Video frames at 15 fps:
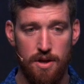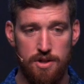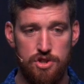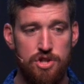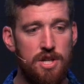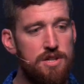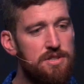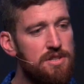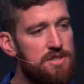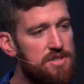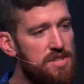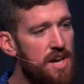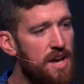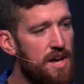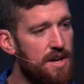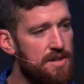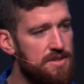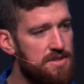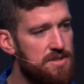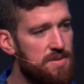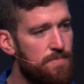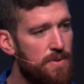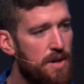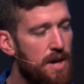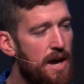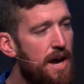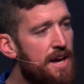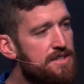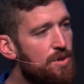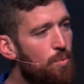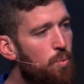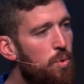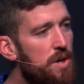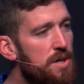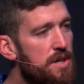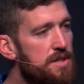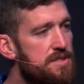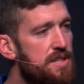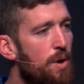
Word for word: Jesus says, as a witness,